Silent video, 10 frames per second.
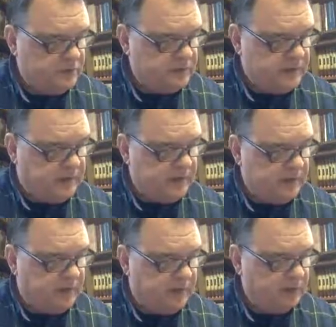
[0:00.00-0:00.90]

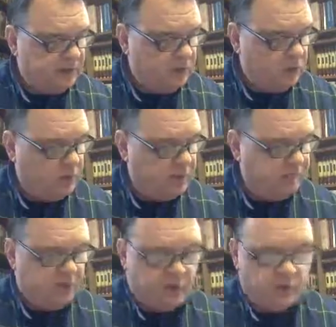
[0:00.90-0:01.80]
standing by the Lord of
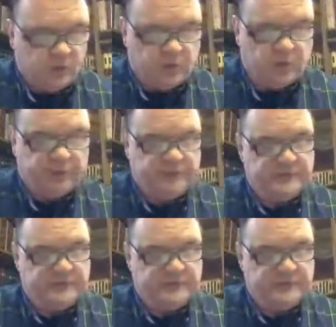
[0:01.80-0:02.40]
the whole earth.